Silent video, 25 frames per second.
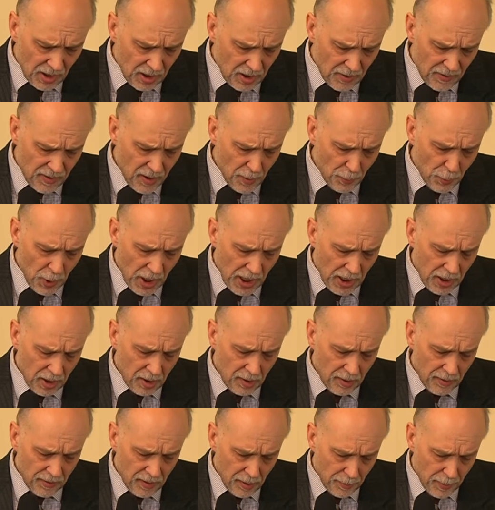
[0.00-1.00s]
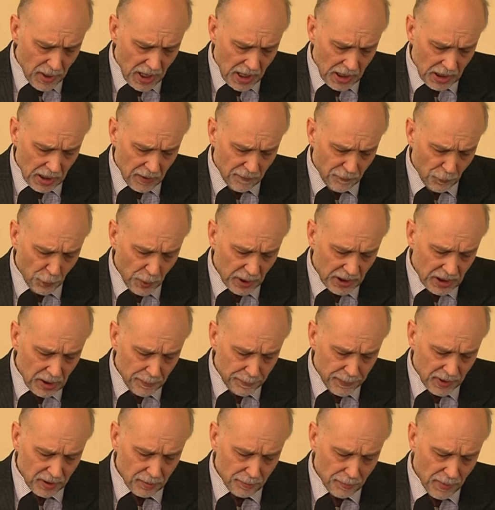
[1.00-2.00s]
Thereby, if we
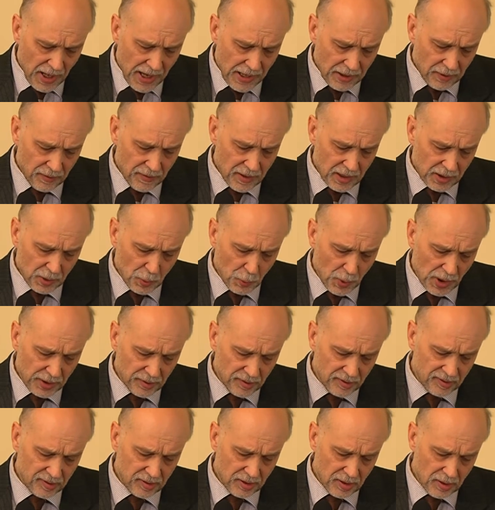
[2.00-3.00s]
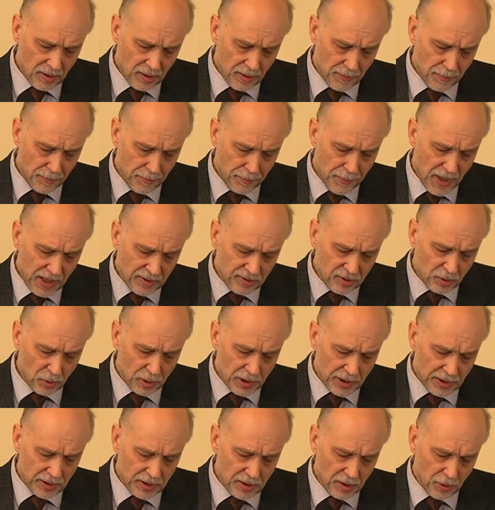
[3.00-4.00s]
keep in mind that one's
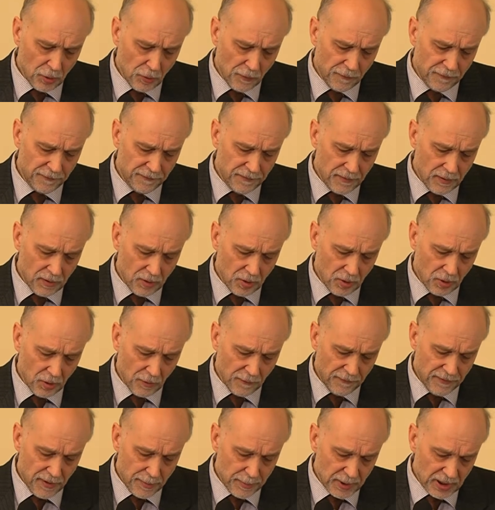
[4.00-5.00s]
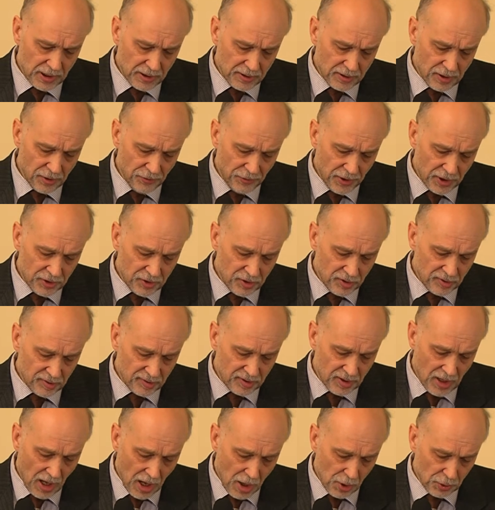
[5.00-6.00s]
masculinity or femininity reaches
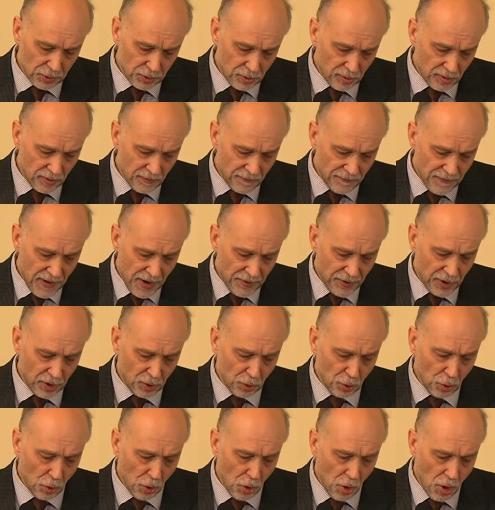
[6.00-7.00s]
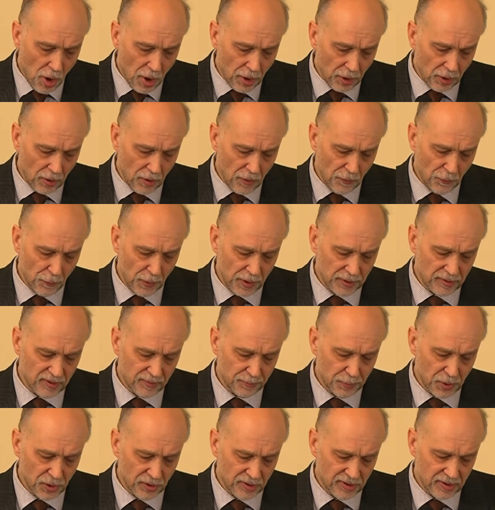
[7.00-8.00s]
down to the very core of one's
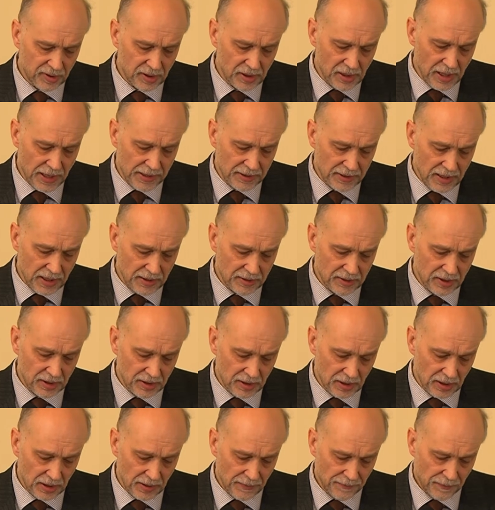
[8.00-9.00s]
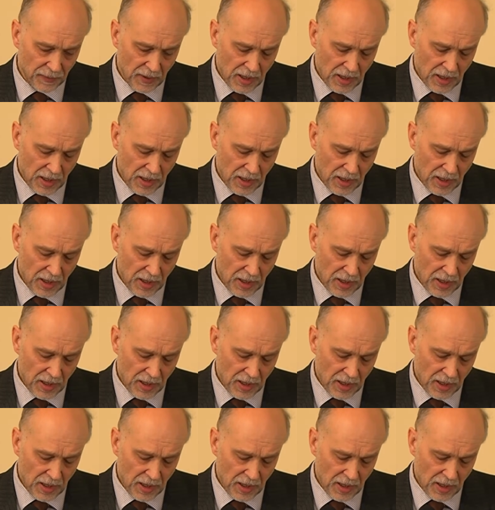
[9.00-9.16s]
personal identity,